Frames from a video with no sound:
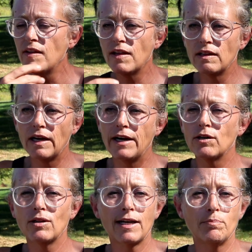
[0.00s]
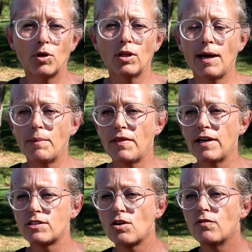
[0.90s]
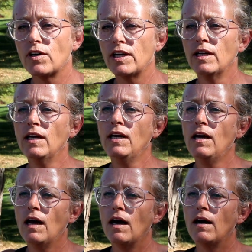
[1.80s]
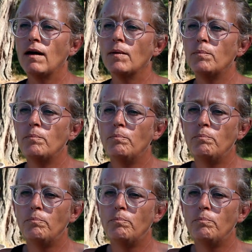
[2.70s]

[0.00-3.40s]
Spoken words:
and then layer like burlap and things over it. But